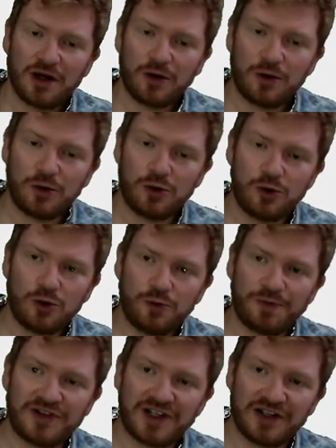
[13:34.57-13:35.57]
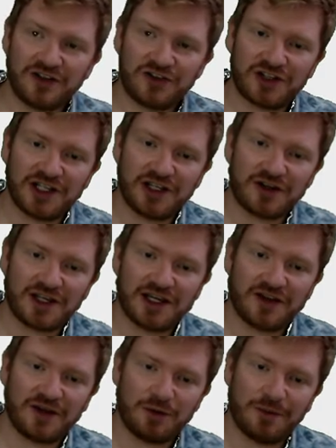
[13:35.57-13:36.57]
Or potentially, okay,
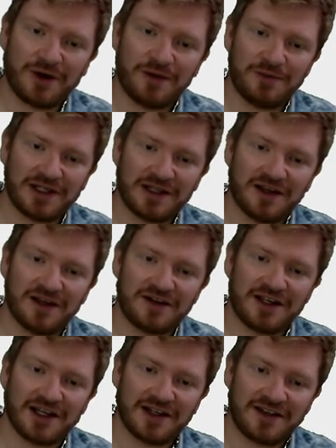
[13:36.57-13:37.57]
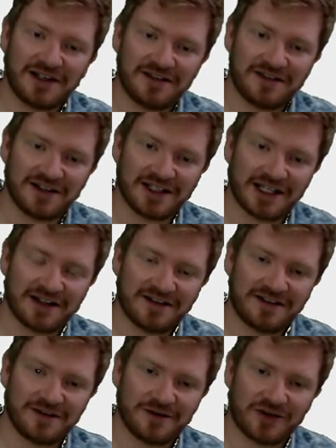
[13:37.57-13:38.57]
I think we might be, okay, I think this is going to get it
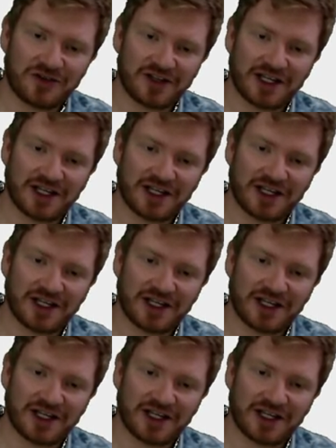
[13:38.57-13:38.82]
to us.